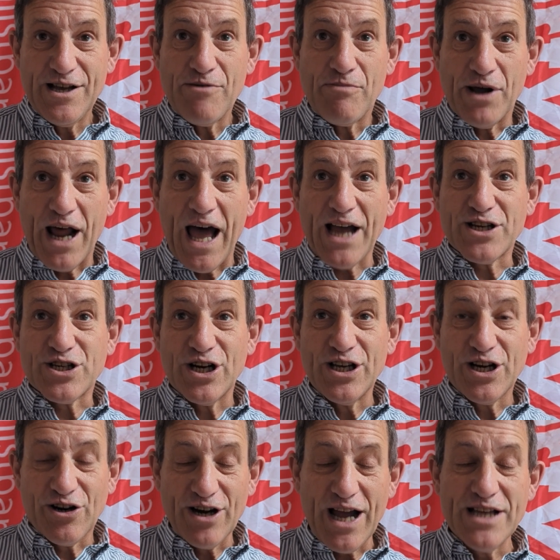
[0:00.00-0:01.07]
but actually
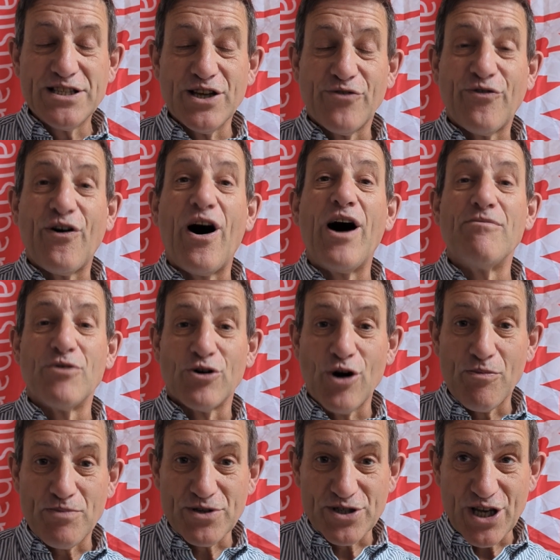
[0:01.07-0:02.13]
created far more
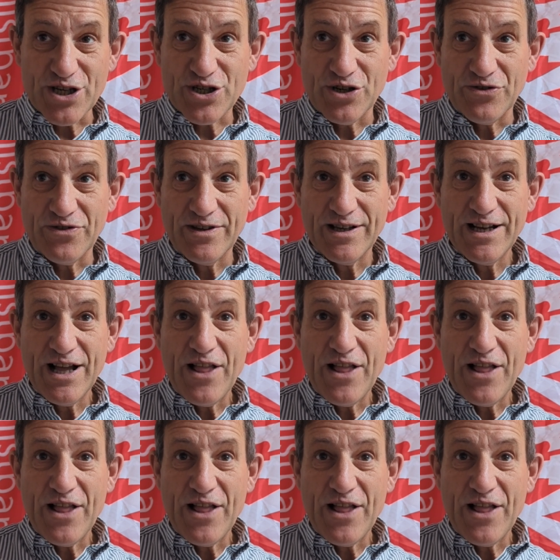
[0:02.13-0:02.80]
opposition